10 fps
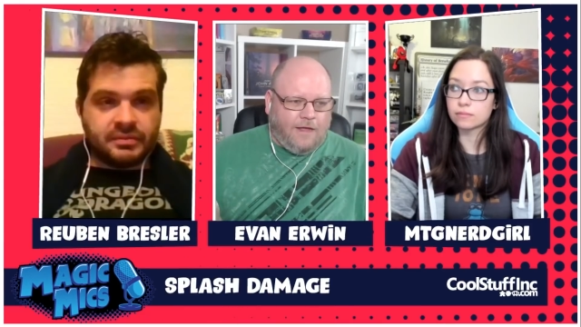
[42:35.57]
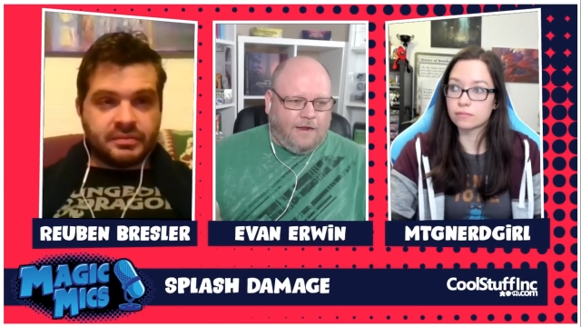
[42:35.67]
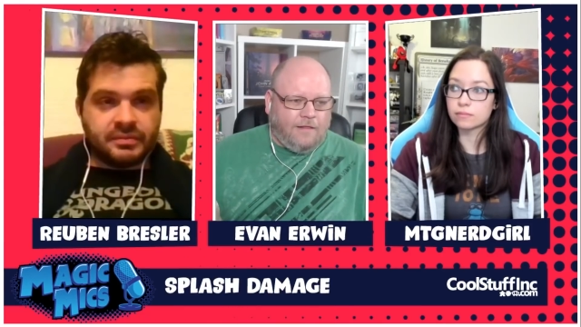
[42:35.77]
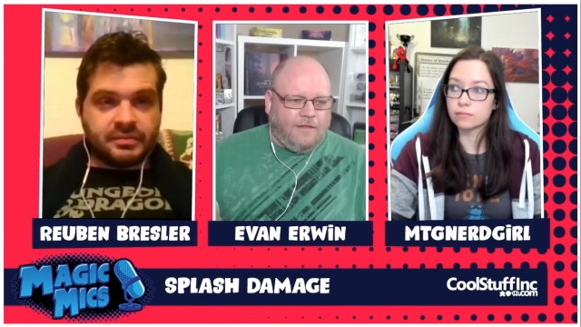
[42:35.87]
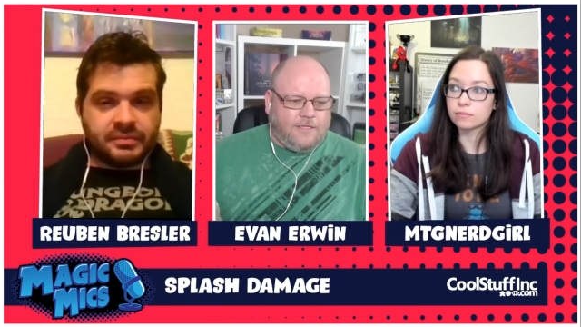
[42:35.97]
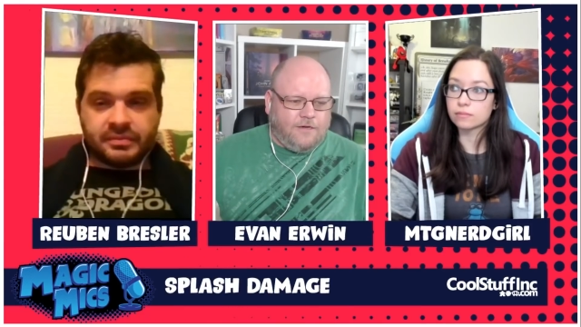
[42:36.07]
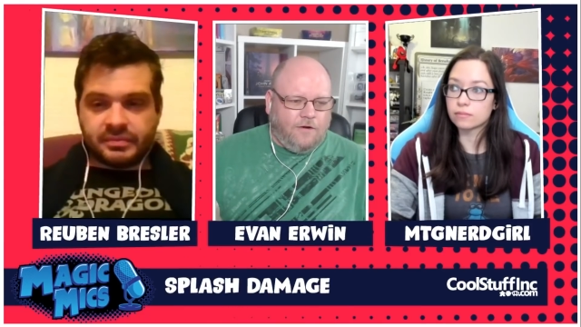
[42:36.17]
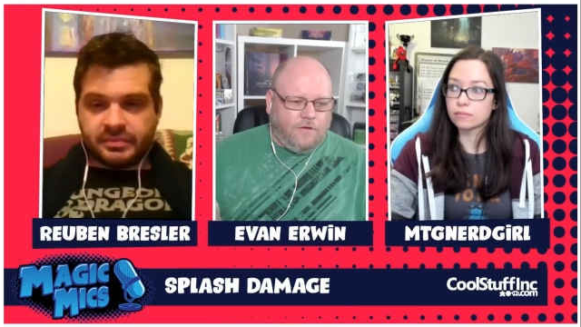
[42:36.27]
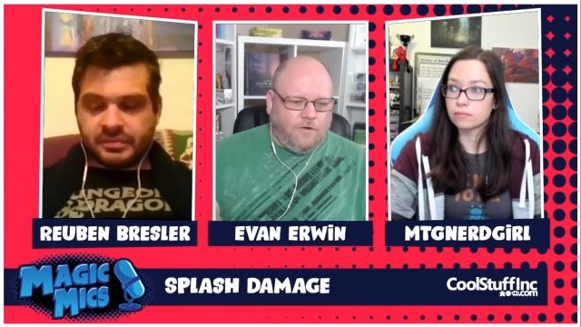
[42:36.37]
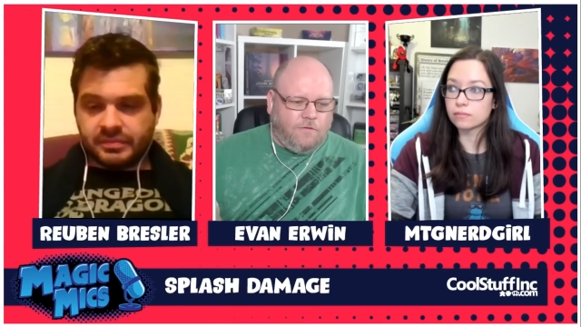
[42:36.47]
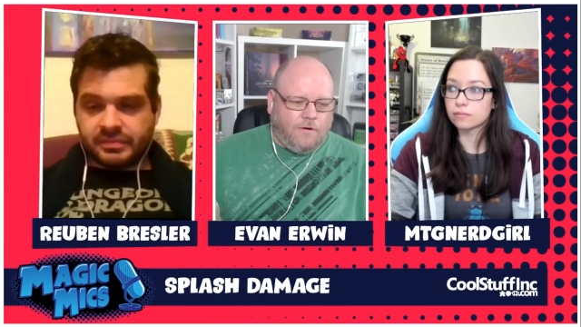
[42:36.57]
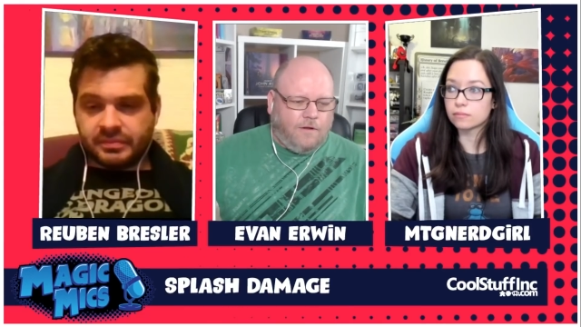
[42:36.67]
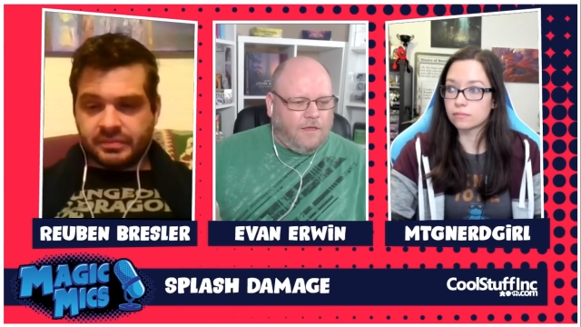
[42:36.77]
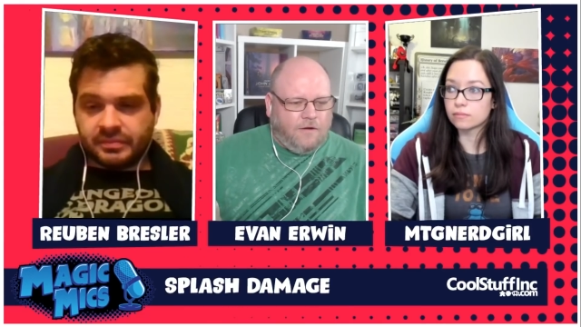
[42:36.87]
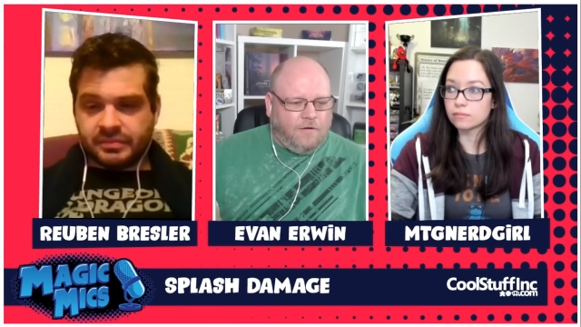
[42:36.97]
Speaker 1: right, let's turn the
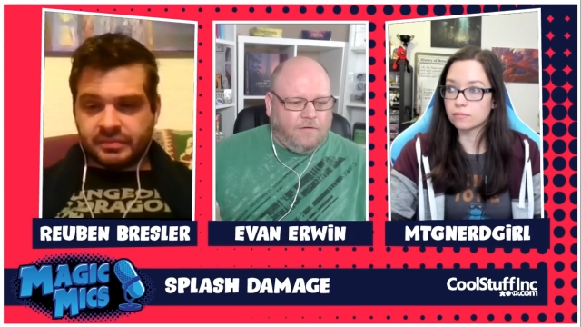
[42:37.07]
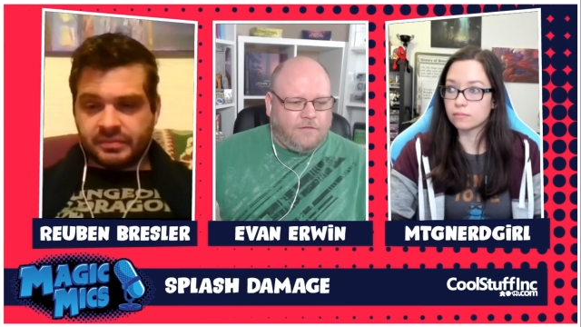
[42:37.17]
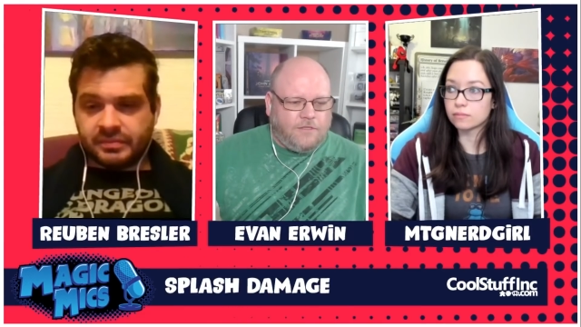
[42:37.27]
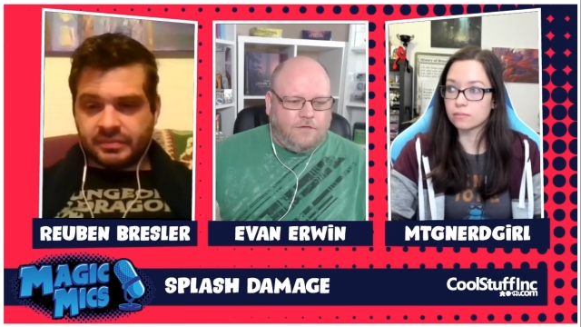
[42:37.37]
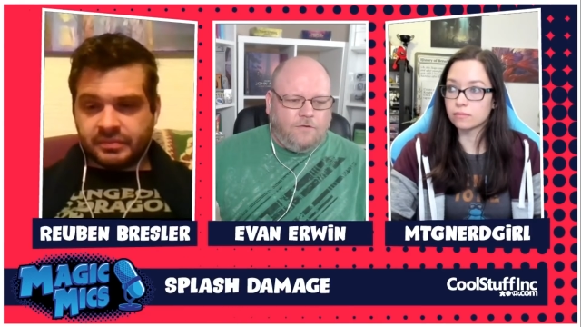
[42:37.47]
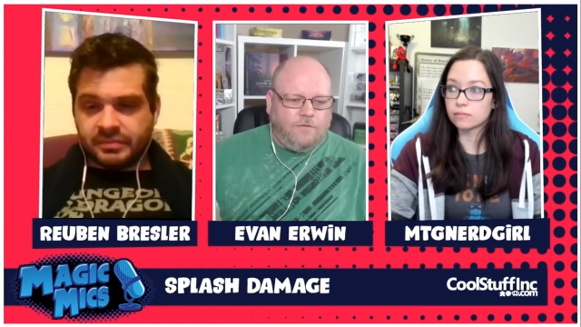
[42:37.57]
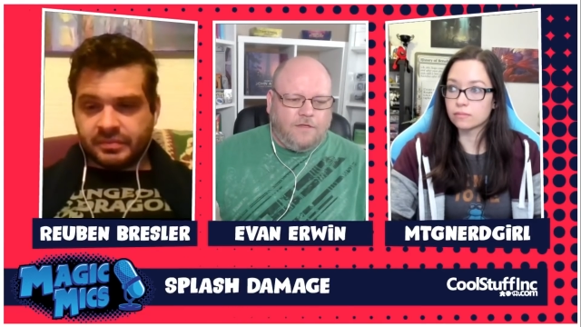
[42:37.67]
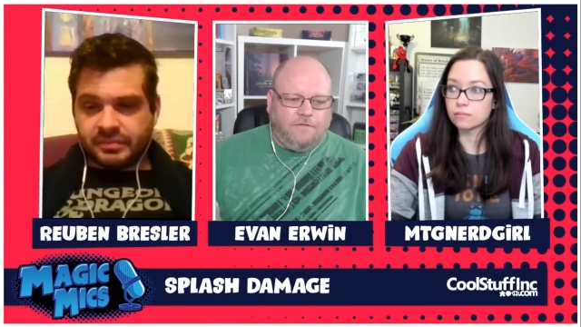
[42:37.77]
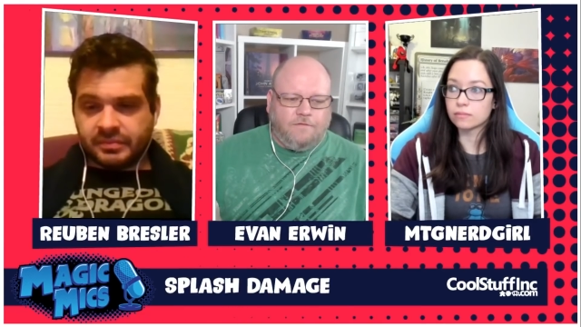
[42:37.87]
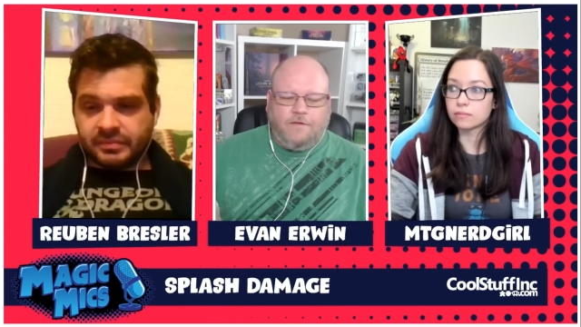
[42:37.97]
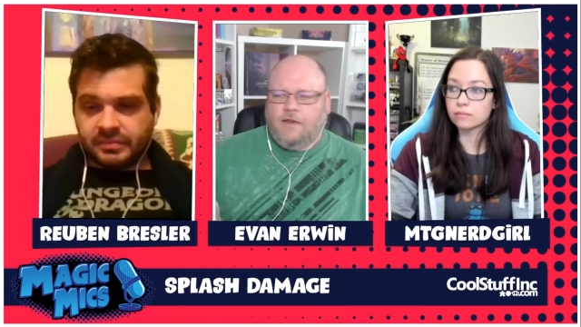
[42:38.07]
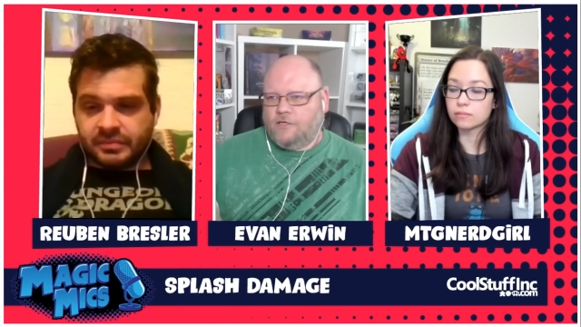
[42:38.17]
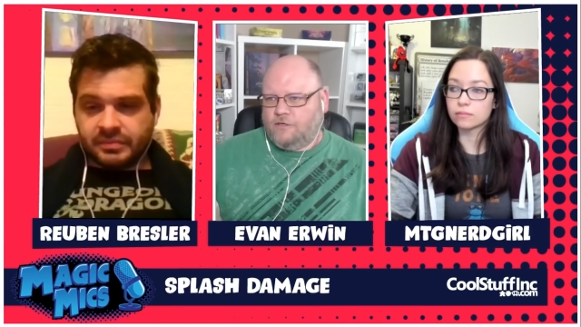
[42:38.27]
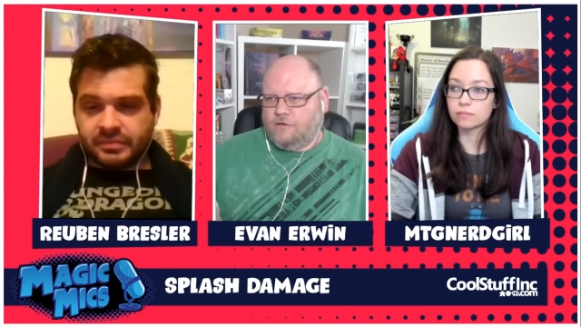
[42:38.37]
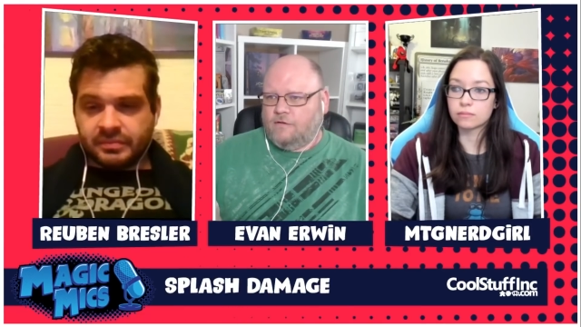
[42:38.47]
corner here to the
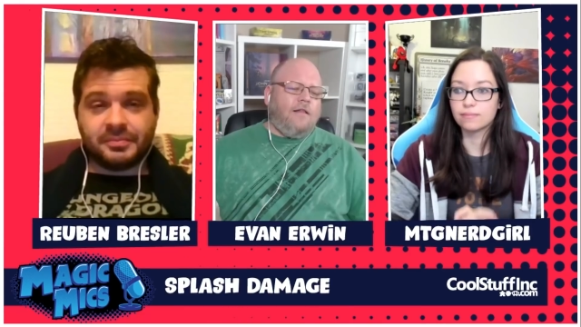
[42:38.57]
finisher.